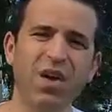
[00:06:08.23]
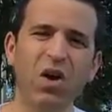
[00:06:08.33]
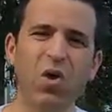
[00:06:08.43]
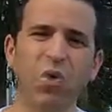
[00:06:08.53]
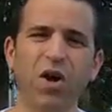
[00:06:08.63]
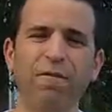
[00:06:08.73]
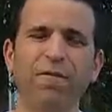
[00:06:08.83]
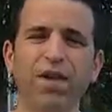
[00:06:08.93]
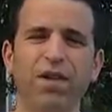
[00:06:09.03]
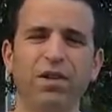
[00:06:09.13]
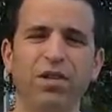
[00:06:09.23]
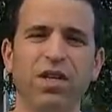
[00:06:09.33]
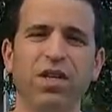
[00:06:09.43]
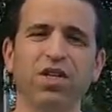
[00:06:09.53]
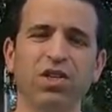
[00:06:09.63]
no when it feels
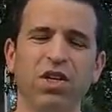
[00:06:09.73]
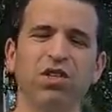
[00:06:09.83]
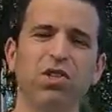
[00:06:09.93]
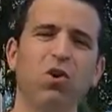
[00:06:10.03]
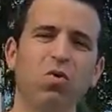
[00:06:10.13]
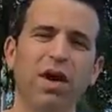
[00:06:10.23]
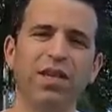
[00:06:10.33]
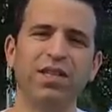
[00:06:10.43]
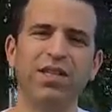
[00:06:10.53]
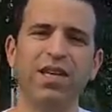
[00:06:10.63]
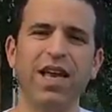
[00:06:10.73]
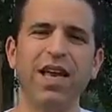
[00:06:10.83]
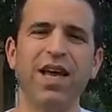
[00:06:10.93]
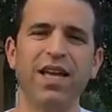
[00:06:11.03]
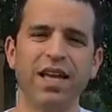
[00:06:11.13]
just so right to
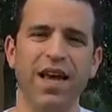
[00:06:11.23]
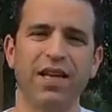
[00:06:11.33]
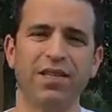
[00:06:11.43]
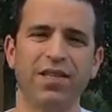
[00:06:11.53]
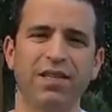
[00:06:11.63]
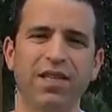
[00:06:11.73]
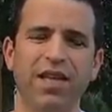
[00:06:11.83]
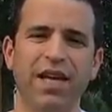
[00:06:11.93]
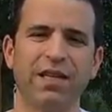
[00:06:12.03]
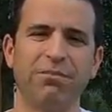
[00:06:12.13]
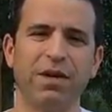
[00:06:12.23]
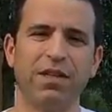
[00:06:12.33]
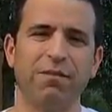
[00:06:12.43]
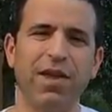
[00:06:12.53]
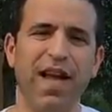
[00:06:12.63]
say yes to the Yes
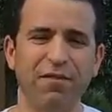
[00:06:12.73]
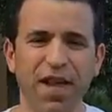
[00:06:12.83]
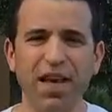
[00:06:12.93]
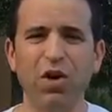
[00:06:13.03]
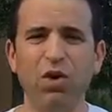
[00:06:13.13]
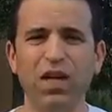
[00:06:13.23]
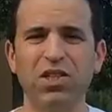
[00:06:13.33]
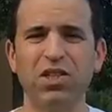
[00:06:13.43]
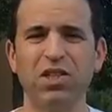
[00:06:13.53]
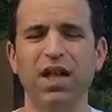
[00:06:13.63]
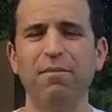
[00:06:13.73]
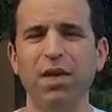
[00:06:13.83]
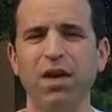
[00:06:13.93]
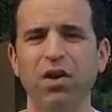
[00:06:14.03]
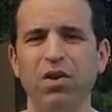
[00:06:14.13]
Belt? If you have any questions, let
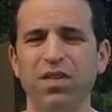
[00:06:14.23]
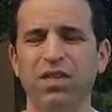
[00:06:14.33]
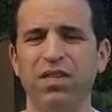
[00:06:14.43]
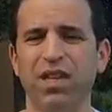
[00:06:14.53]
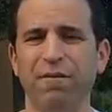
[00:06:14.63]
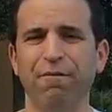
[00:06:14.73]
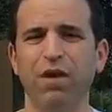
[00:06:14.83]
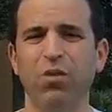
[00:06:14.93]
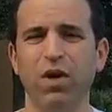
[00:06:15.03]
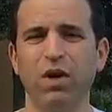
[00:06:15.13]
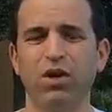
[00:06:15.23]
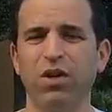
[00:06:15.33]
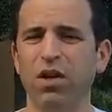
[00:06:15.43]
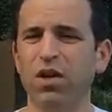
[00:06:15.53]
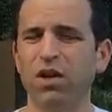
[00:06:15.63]
me know. This is definitely a
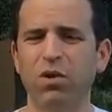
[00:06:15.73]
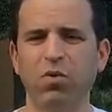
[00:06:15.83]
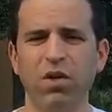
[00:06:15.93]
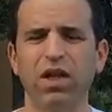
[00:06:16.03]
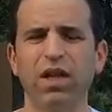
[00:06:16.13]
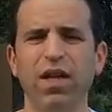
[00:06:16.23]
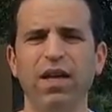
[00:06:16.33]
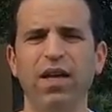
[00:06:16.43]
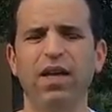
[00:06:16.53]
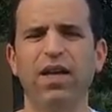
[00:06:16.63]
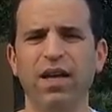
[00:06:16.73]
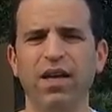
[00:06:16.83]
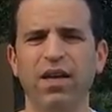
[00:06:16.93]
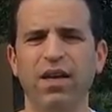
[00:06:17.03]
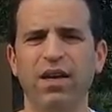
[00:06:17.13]
winner. You'll really like it,
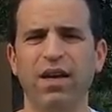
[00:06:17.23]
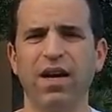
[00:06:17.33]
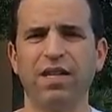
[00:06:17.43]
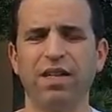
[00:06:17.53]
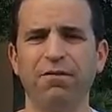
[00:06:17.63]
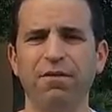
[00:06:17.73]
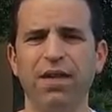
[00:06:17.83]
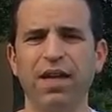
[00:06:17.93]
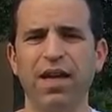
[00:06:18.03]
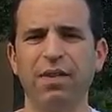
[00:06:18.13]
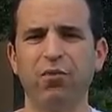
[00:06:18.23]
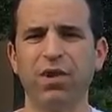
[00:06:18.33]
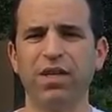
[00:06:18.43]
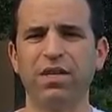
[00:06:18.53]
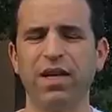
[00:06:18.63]
and I definitely am
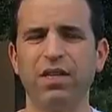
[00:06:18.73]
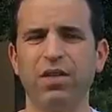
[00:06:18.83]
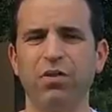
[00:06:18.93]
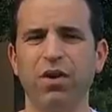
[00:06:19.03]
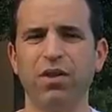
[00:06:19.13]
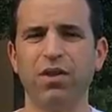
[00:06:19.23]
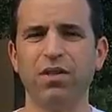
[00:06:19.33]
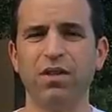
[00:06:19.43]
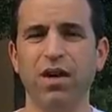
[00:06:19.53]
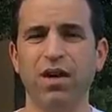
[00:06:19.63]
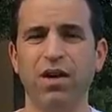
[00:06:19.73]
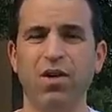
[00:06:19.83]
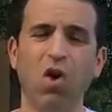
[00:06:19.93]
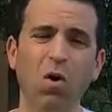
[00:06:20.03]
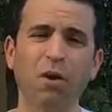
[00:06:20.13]
really excited to wear this
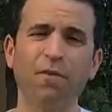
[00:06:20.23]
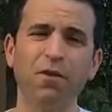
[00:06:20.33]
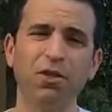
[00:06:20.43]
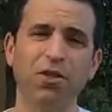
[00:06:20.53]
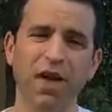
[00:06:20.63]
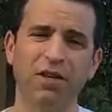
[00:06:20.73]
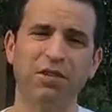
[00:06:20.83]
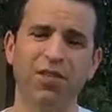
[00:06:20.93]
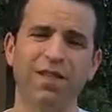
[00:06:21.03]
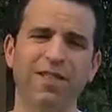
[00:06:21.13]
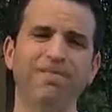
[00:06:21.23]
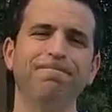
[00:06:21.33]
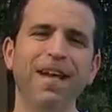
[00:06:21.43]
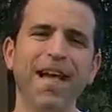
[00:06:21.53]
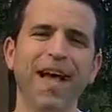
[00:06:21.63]
on all my future exercising.
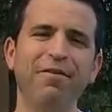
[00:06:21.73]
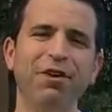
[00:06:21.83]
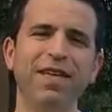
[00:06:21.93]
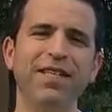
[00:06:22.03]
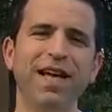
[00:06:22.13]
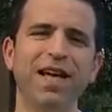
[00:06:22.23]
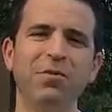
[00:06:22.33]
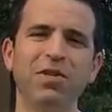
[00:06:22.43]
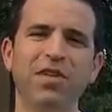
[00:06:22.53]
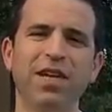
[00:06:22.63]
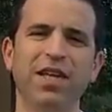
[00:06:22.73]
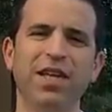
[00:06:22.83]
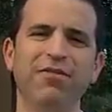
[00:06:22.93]
Have a great day. We'll see you on the